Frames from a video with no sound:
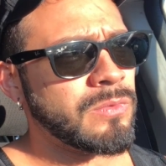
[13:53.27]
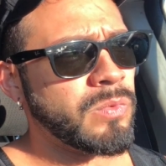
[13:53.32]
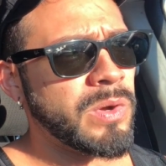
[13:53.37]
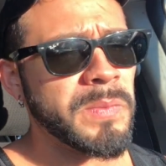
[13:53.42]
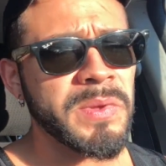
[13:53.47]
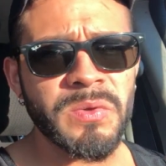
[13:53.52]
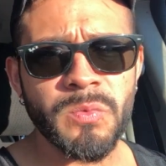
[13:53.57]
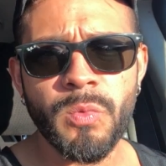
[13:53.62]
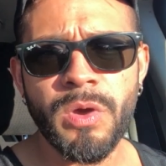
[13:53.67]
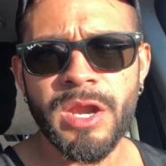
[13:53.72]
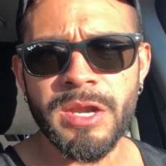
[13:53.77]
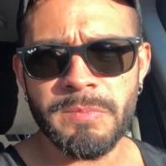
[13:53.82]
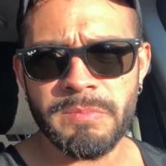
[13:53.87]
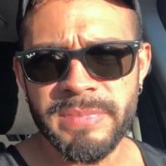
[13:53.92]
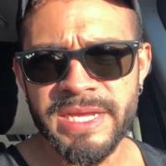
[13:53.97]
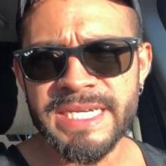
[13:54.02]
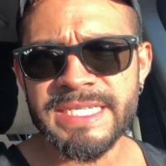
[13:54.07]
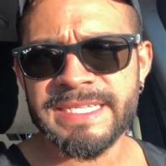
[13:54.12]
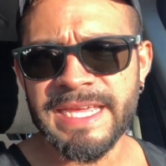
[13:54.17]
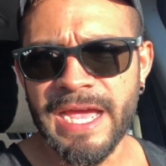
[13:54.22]
Women want
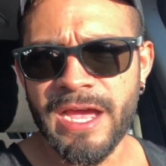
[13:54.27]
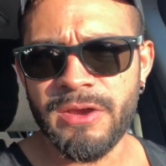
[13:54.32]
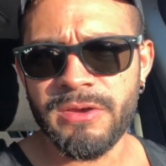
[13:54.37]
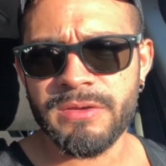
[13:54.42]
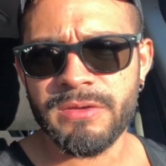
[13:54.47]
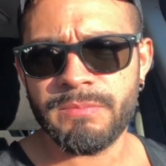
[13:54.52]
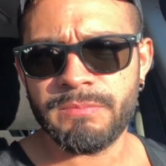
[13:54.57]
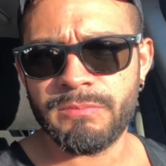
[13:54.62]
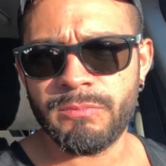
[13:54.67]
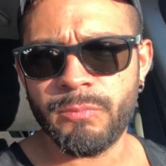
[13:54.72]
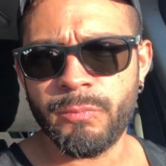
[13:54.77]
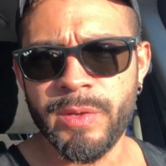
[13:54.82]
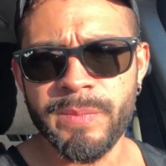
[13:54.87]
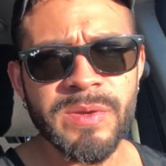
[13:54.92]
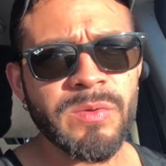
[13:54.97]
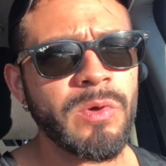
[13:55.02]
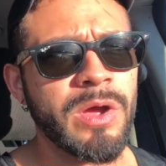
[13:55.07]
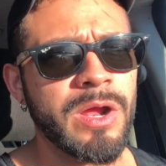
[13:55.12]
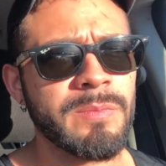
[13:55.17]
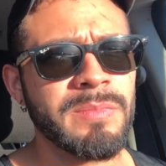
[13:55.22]
MGTOW.
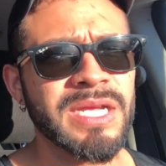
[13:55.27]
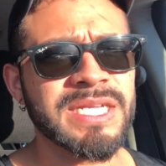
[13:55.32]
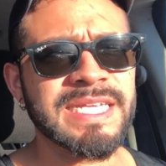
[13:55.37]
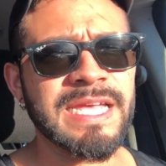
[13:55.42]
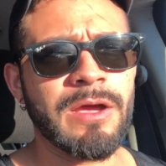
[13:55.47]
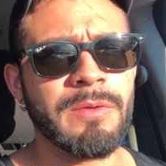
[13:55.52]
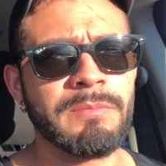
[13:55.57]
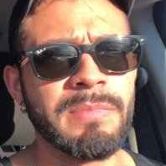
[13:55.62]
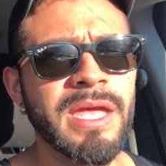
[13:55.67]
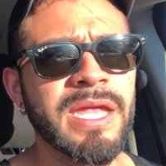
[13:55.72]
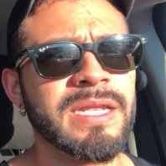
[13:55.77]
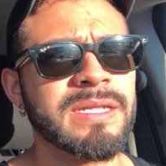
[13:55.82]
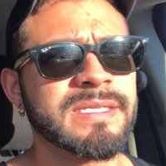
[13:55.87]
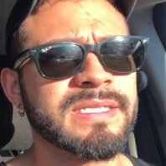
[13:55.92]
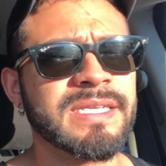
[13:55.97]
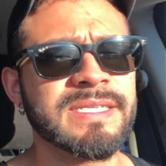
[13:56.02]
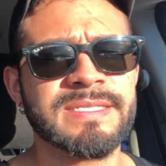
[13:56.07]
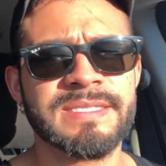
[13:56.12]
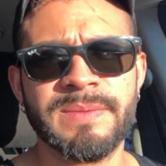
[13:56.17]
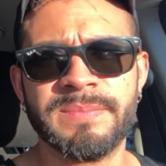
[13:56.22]
Women want MGTOW men.
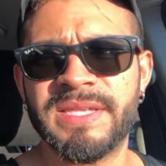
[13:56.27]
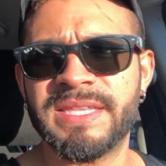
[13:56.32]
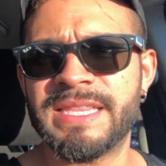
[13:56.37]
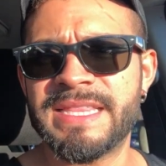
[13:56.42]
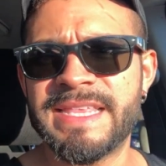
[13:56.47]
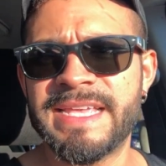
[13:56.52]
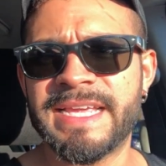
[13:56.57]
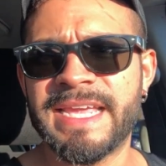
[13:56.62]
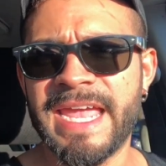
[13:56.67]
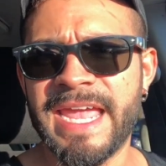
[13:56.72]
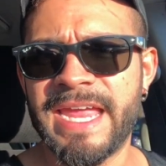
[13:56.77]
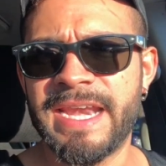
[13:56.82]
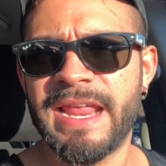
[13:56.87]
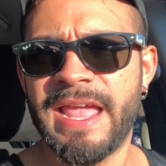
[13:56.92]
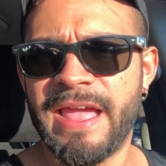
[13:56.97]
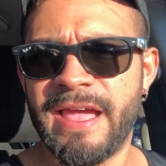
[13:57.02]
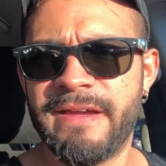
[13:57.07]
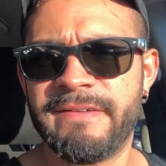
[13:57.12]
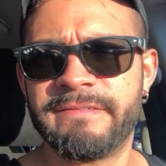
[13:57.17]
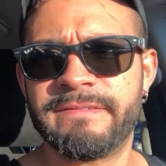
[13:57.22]
It's something that they can't
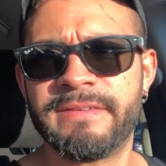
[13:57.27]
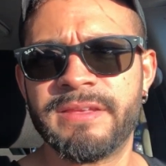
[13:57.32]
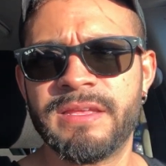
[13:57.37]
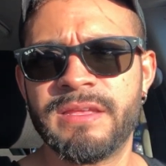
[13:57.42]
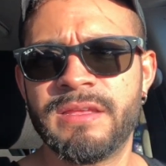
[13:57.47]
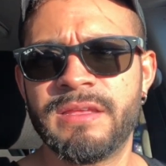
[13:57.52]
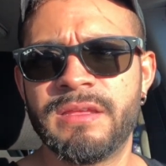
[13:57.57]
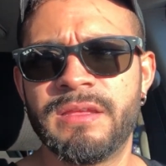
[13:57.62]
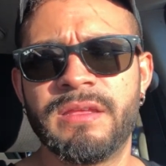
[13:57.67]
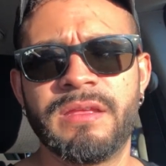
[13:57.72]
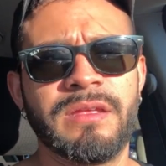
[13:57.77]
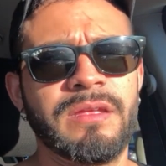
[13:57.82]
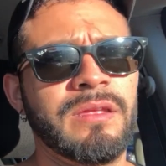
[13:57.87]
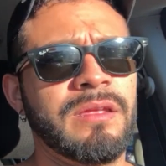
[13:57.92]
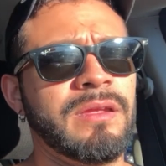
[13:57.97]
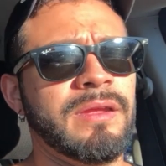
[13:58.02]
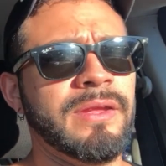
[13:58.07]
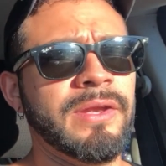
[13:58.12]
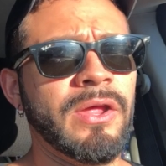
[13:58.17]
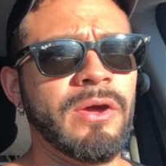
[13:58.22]
have.
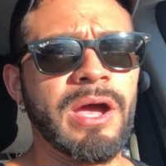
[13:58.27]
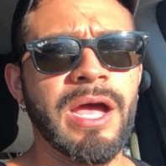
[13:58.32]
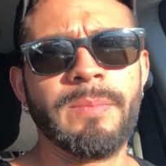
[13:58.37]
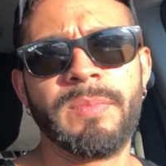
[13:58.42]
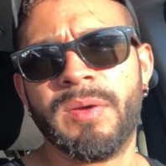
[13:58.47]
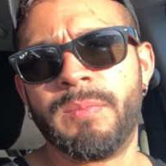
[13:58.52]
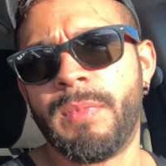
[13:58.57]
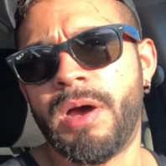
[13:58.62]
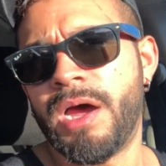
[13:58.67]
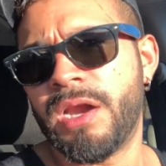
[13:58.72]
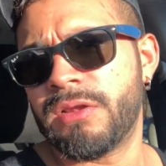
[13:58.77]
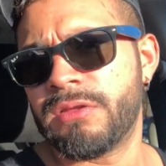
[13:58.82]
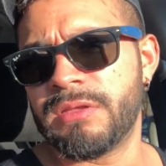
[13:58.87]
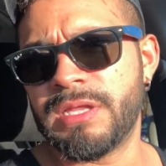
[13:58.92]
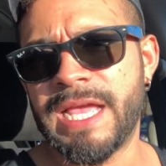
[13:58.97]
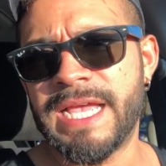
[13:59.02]
I'm a model.